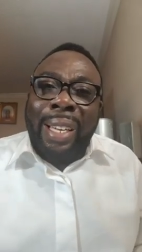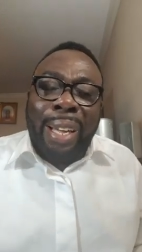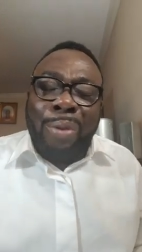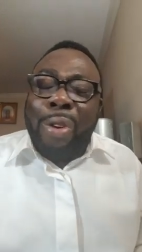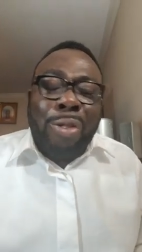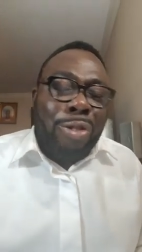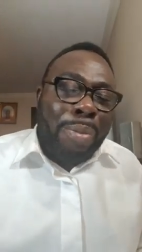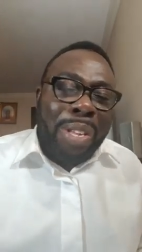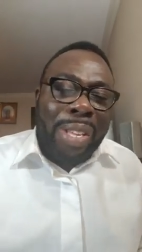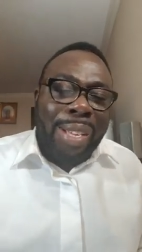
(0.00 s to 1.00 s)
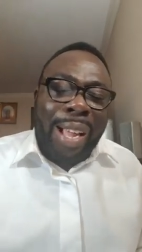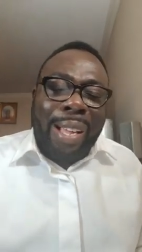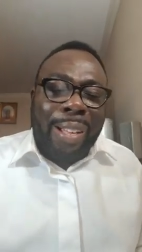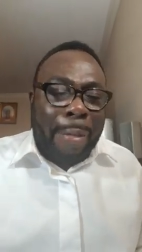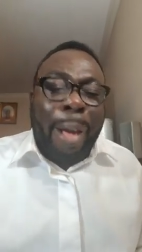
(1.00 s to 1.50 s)
I want to be, I,
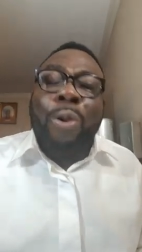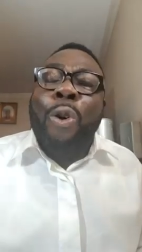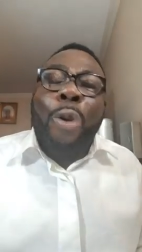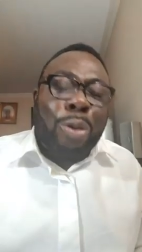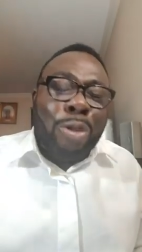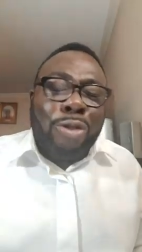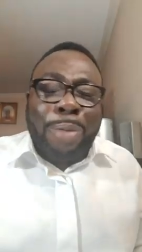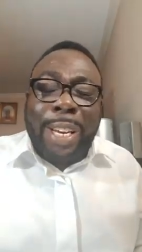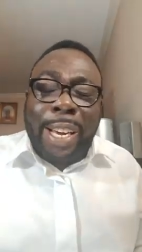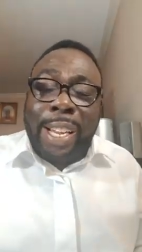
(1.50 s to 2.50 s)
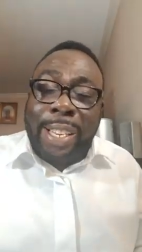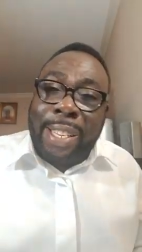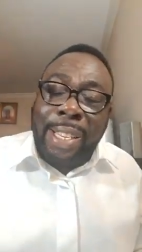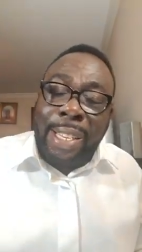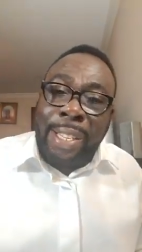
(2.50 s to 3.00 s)
I always want to be the least.